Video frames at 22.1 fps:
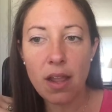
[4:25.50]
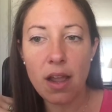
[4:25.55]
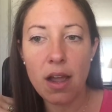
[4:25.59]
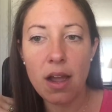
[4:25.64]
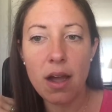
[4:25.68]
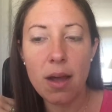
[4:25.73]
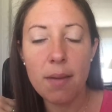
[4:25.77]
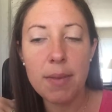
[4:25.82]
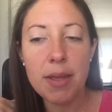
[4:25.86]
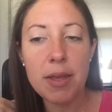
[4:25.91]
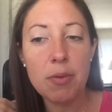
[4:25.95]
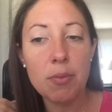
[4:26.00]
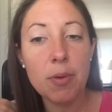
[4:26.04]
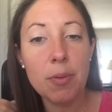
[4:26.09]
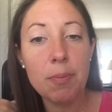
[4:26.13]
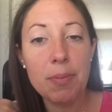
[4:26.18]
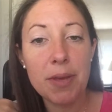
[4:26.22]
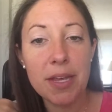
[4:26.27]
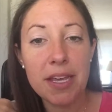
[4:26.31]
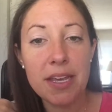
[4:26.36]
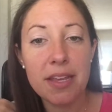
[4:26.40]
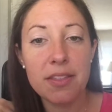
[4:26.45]

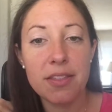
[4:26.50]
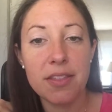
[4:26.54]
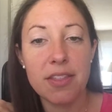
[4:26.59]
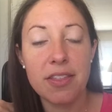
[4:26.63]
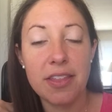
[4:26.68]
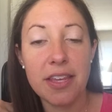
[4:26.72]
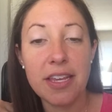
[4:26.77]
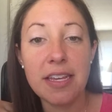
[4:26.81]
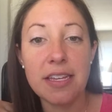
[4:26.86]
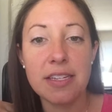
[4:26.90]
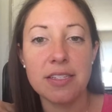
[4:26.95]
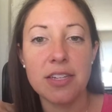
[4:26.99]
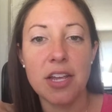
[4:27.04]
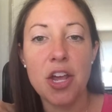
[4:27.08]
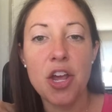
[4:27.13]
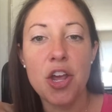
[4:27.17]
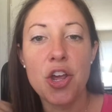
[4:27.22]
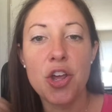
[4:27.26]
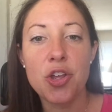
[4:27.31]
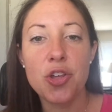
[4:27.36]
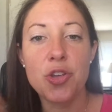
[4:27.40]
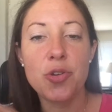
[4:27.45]
The thing is,
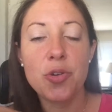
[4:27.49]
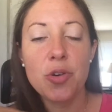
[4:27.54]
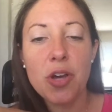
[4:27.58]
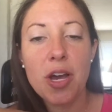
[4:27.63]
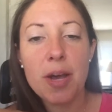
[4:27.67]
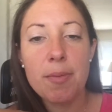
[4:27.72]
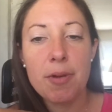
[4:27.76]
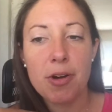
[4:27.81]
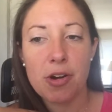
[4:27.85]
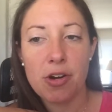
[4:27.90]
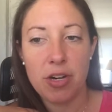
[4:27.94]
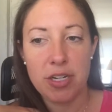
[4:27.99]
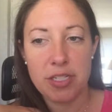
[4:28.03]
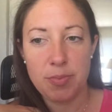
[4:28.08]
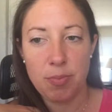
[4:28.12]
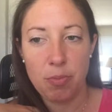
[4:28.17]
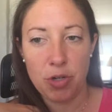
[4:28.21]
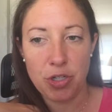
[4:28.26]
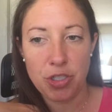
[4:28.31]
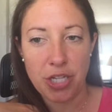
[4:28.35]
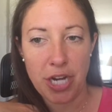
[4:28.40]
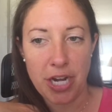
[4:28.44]
you'll come across
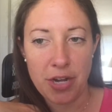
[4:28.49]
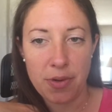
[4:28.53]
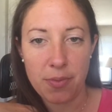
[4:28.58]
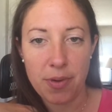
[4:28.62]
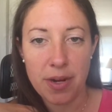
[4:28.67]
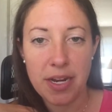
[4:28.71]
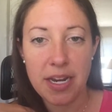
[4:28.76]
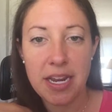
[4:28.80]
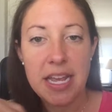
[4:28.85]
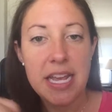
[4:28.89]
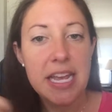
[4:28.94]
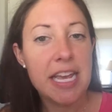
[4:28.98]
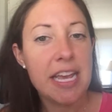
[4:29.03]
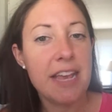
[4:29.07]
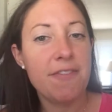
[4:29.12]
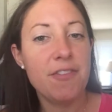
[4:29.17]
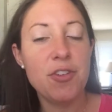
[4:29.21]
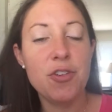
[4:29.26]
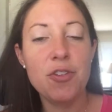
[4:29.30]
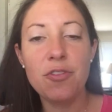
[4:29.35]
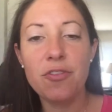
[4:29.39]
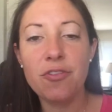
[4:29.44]
more genuine.
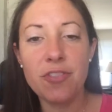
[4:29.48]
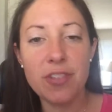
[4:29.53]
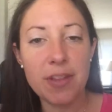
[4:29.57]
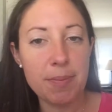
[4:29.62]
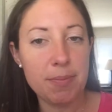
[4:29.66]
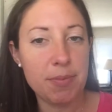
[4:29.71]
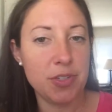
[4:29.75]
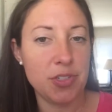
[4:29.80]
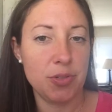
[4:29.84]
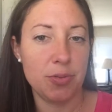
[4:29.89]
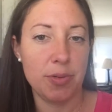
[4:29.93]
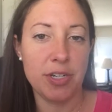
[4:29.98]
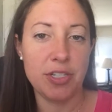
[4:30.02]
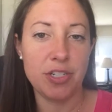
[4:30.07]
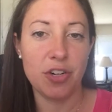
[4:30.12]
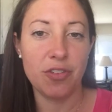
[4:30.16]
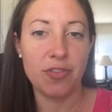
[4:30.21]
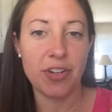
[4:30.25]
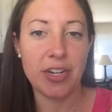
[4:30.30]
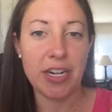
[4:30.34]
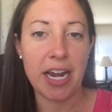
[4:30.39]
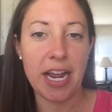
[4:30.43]
If you flip the switch
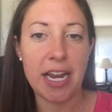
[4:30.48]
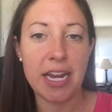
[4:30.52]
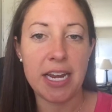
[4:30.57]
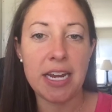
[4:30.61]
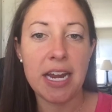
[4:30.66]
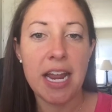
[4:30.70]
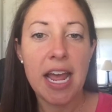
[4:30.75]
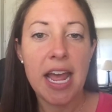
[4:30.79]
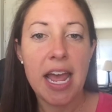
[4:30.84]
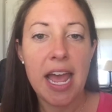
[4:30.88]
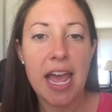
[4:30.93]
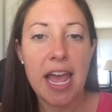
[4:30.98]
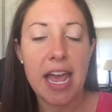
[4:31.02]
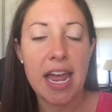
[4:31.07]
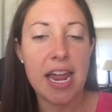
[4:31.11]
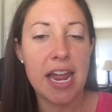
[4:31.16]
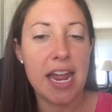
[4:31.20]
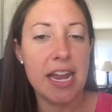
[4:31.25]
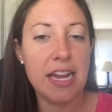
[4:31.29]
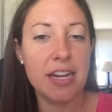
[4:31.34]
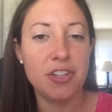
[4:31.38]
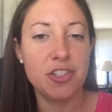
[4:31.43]
overnight
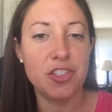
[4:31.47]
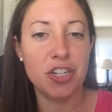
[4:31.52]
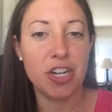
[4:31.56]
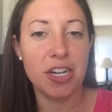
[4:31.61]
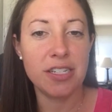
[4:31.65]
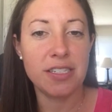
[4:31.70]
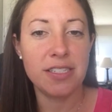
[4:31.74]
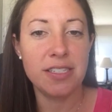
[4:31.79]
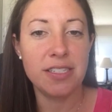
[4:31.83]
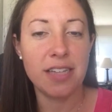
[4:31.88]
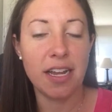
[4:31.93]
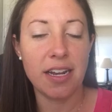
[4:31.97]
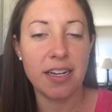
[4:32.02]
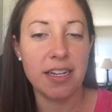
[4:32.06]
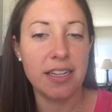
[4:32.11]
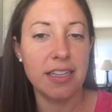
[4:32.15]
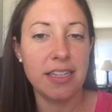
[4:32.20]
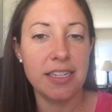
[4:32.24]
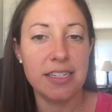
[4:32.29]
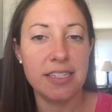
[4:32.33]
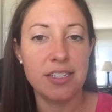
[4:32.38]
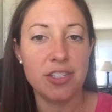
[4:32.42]
and just
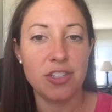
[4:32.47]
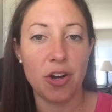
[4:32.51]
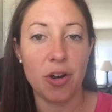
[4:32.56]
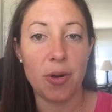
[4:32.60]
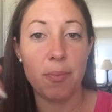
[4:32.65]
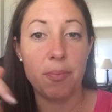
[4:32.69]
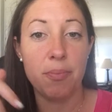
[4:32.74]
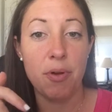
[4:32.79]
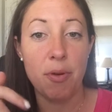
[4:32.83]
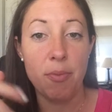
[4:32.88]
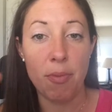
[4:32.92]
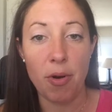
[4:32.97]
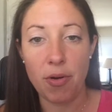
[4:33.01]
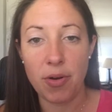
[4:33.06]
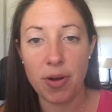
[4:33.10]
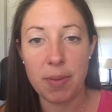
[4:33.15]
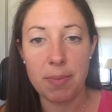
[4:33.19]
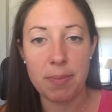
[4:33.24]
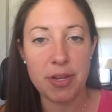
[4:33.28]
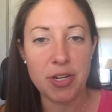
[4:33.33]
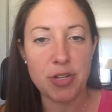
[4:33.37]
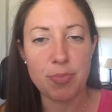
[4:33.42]
suddenly start
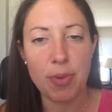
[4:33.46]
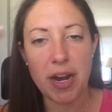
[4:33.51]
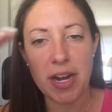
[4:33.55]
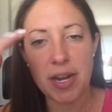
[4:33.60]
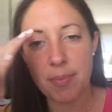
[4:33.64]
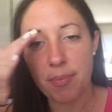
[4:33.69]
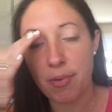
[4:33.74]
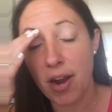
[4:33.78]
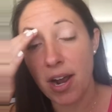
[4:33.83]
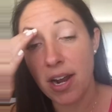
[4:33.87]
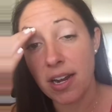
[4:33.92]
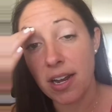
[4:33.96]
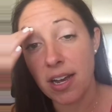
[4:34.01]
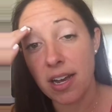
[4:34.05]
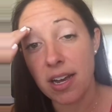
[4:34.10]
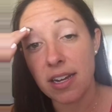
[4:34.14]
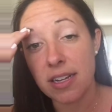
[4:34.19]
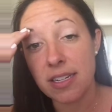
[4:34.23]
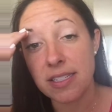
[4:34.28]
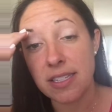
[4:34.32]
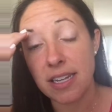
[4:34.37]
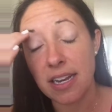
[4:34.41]
promoting Beachbody
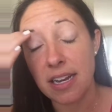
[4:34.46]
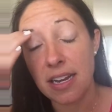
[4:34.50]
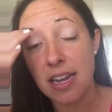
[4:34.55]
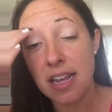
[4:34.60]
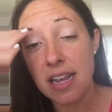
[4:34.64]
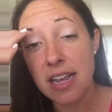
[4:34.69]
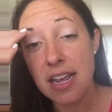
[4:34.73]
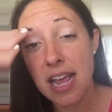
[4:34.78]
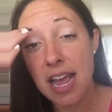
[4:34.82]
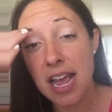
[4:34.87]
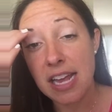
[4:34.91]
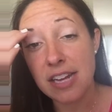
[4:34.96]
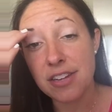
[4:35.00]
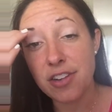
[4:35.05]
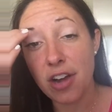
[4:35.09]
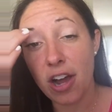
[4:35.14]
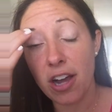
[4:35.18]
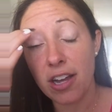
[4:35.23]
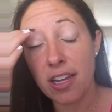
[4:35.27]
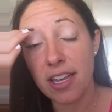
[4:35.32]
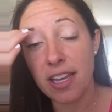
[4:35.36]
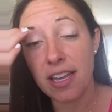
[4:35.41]
products and
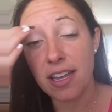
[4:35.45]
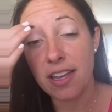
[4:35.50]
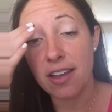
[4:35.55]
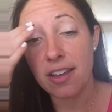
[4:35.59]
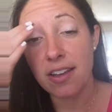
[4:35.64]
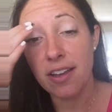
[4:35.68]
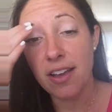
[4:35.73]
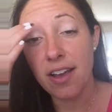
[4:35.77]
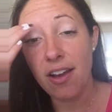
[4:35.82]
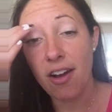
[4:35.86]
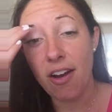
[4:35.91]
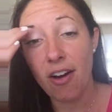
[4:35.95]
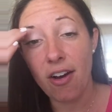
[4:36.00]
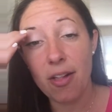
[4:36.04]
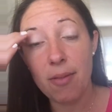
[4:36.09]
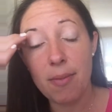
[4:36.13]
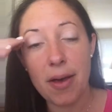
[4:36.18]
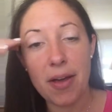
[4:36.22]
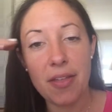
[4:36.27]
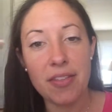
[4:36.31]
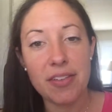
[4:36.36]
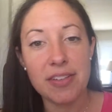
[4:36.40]
talking all
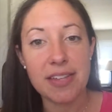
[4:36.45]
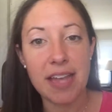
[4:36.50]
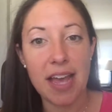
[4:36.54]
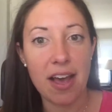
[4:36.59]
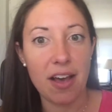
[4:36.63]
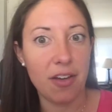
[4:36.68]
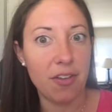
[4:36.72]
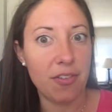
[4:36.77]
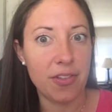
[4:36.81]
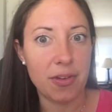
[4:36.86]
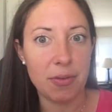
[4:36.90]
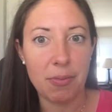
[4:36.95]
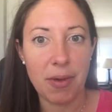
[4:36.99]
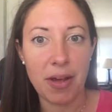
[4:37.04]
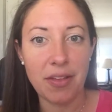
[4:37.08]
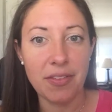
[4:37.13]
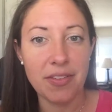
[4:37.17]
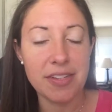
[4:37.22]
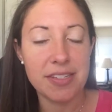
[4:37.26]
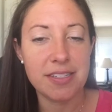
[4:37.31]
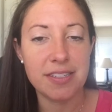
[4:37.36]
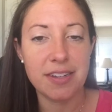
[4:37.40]
about this health and
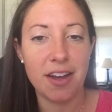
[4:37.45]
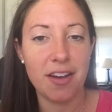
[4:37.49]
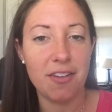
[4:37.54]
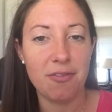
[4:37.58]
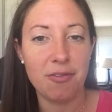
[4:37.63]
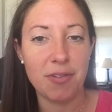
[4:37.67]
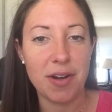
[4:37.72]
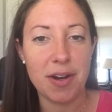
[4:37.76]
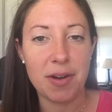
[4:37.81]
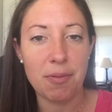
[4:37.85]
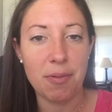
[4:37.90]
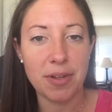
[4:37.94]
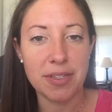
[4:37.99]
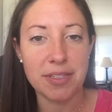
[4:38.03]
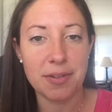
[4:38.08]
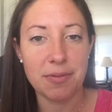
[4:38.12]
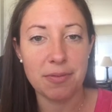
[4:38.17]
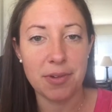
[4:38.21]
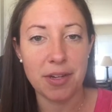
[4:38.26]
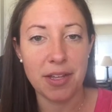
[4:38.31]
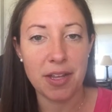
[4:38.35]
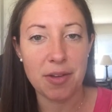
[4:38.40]
wellness stuff when it
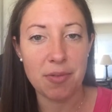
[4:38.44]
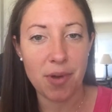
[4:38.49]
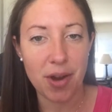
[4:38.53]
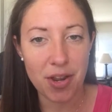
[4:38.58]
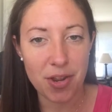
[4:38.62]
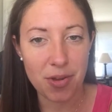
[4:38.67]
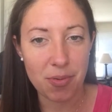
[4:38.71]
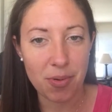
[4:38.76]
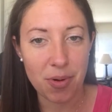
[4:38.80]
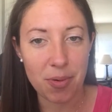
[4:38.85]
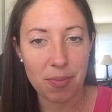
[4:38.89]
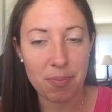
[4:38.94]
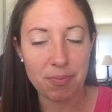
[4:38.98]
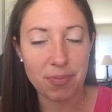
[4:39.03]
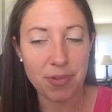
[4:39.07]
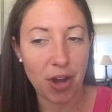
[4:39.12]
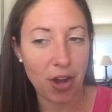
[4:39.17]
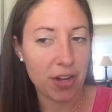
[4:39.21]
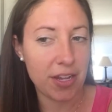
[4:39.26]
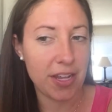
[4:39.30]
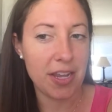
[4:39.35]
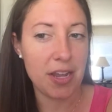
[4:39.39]
wasn't really what you were
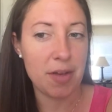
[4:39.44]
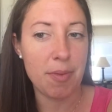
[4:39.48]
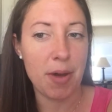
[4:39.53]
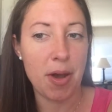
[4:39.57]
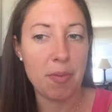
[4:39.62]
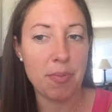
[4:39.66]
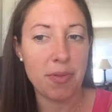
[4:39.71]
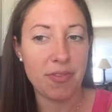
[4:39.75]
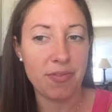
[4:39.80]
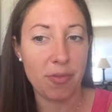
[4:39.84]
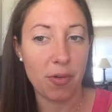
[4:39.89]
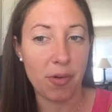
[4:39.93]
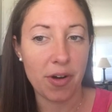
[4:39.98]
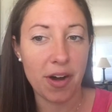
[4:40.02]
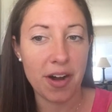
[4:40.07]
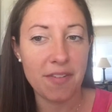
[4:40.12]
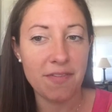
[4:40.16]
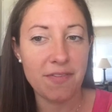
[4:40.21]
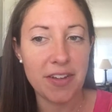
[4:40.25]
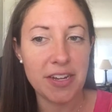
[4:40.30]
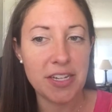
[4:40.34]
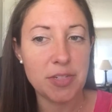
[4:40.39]
talking about before
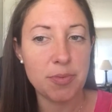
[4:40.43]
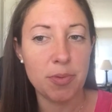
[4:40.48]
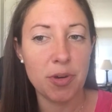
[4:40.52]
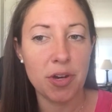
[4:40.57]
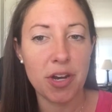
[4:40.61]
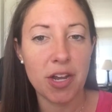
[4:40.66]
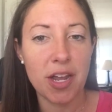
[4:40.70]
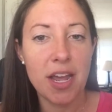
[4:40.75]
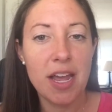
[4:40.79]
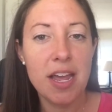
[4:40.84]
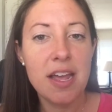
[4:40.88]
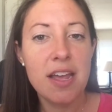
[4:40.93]
on Facebook,